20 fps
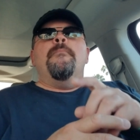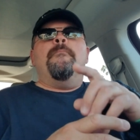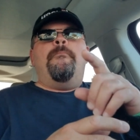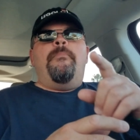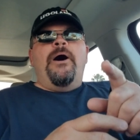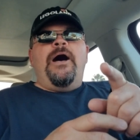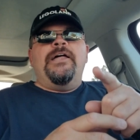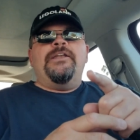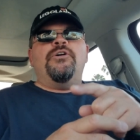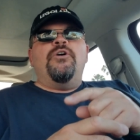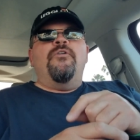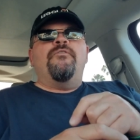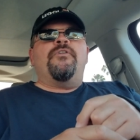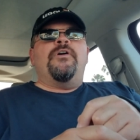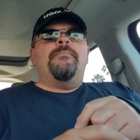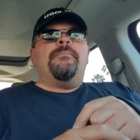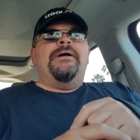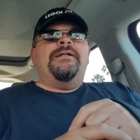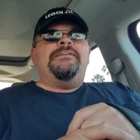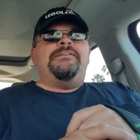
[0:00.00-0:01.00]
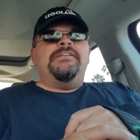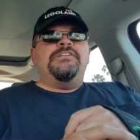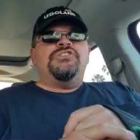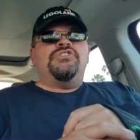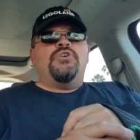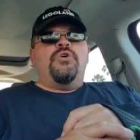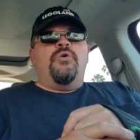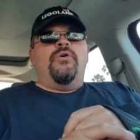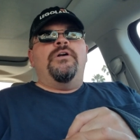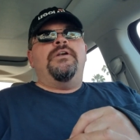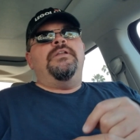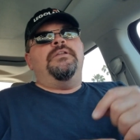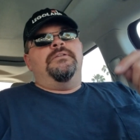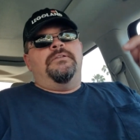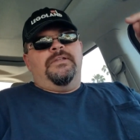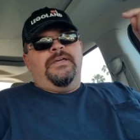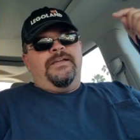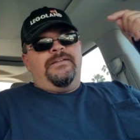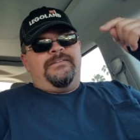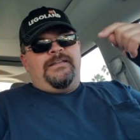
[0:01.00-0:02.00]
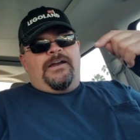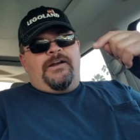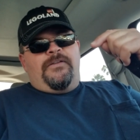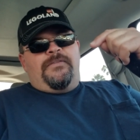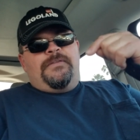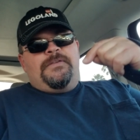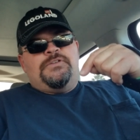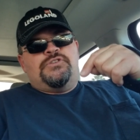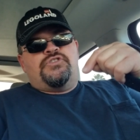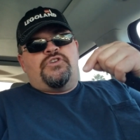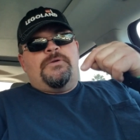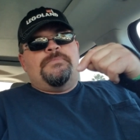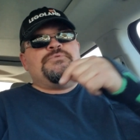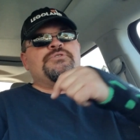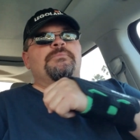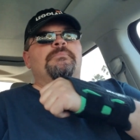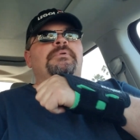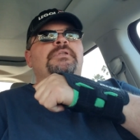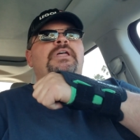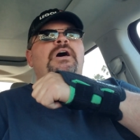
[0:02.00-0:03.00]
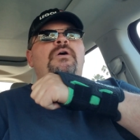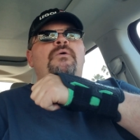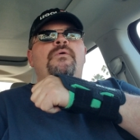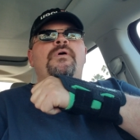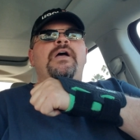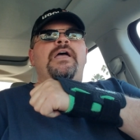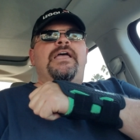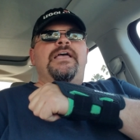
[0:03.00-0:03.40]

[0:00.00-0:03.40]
but over on my Discord, link down in the description below,